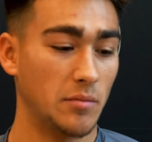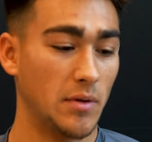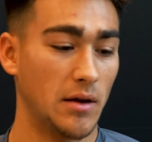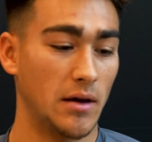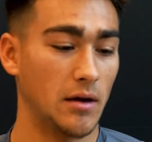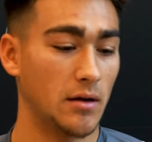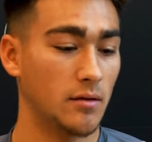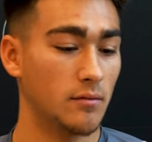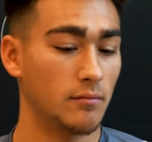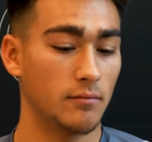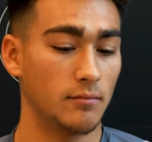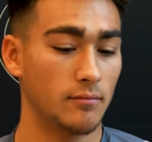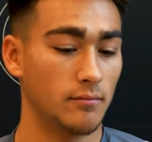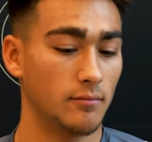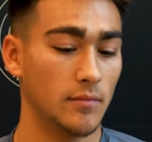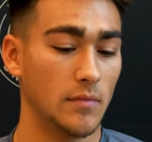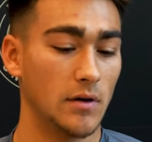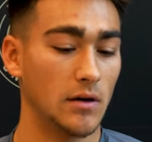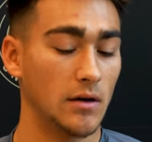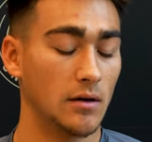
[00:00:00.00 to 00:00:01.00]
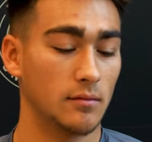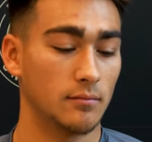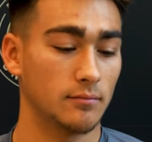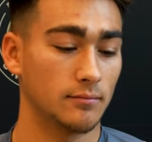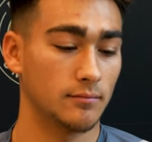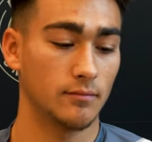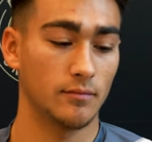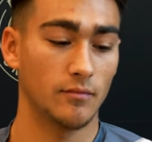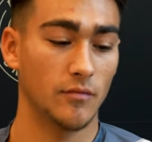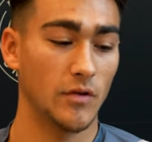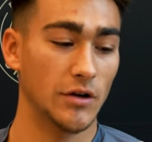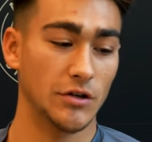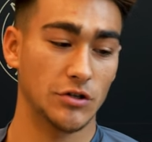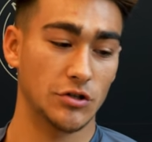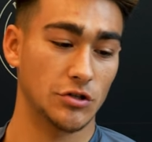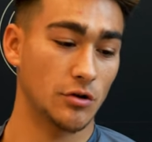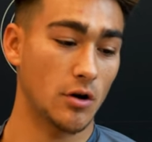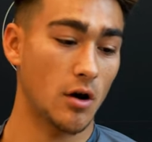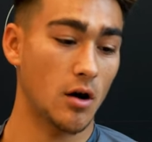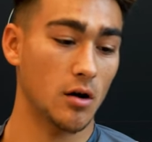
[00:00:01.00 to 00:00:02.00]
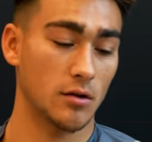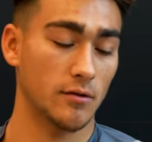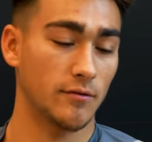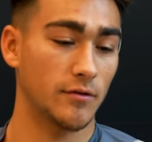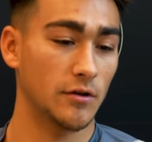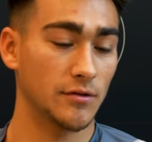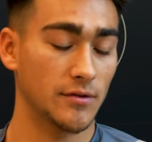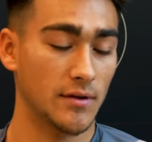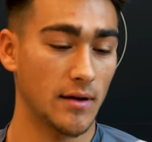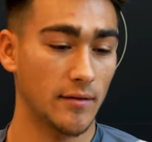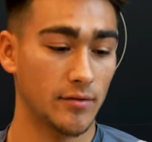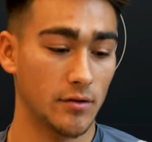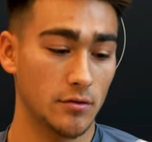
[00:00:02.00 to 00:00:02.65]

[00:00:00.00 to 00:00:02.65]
to man, very strong in the first half.